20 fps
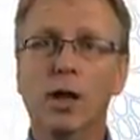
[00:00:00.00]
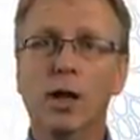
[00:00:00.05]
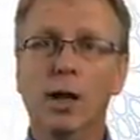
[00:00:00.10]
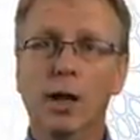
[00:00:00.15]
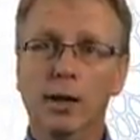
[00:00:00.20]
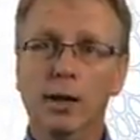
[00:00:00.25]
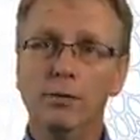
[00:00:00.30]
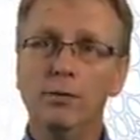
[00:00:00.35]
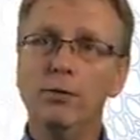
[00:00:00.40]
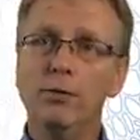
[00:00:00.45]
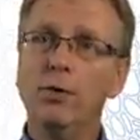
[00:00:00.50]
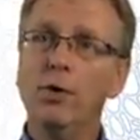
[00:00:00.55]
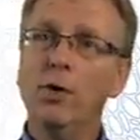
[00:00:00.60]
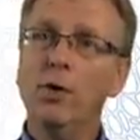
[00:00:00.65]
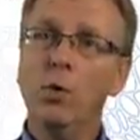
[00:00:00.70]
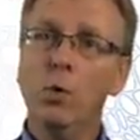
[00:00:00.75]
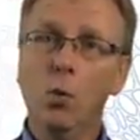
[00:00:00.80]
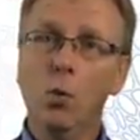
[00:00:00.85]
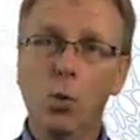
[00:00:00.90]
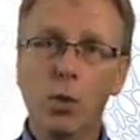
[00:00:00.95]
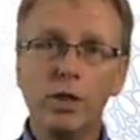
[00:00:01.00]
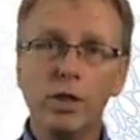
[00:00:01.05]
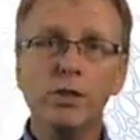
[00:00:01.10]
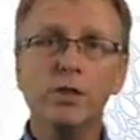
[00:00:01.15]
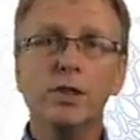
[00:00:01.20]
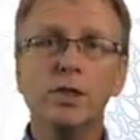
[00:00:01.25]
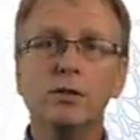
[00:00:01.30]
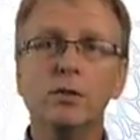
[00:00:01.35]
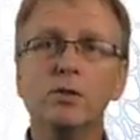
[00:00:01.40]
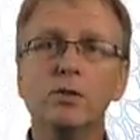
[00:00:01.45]
And which
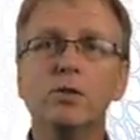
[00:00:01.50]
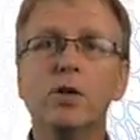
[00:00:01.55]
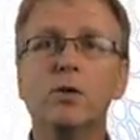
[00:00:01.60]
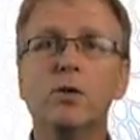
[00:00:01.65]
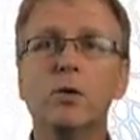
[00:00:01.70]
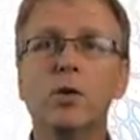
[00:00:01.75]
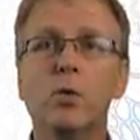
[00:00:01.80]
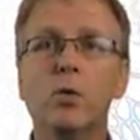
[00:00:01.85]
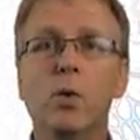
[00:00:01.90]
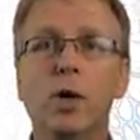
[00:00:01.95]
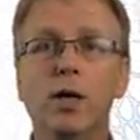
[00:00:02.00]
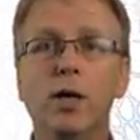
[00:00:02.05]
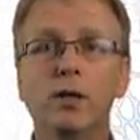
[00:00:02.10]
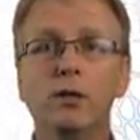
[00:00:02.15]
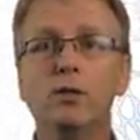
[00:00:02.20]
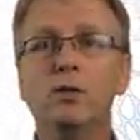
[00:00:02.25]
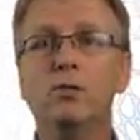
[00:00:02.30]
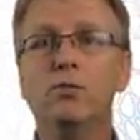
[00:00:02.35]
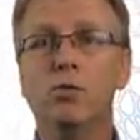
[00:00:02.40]
signals are required